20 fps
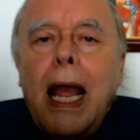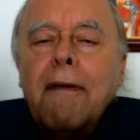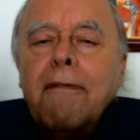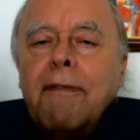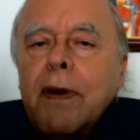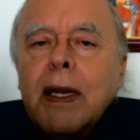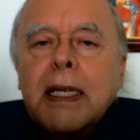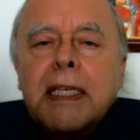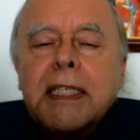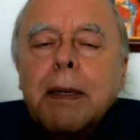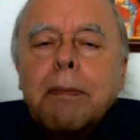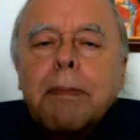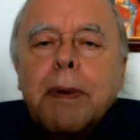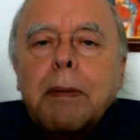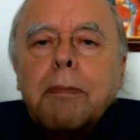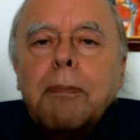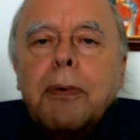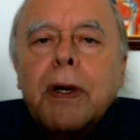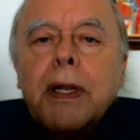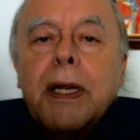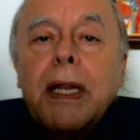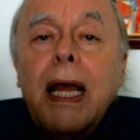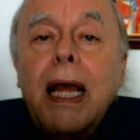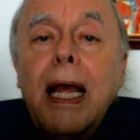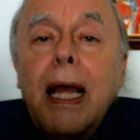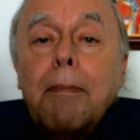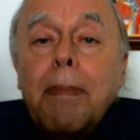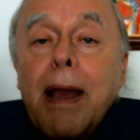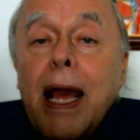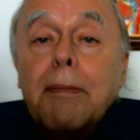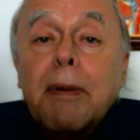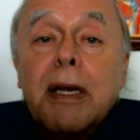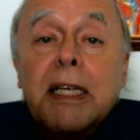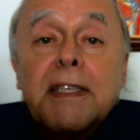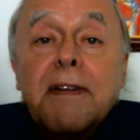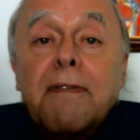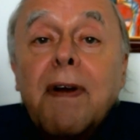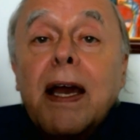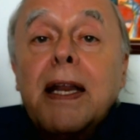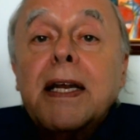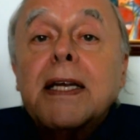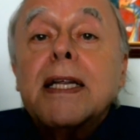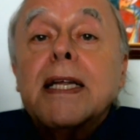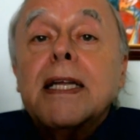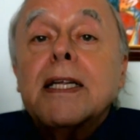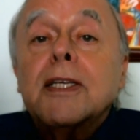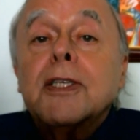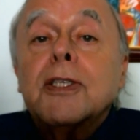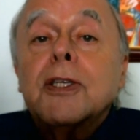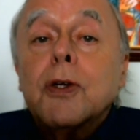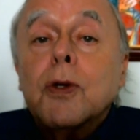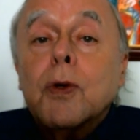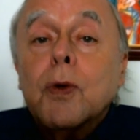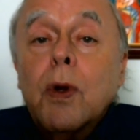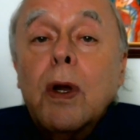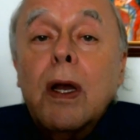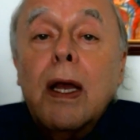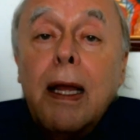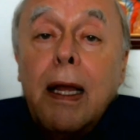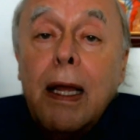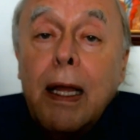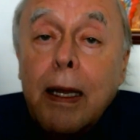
And very simply put, Panama is divided into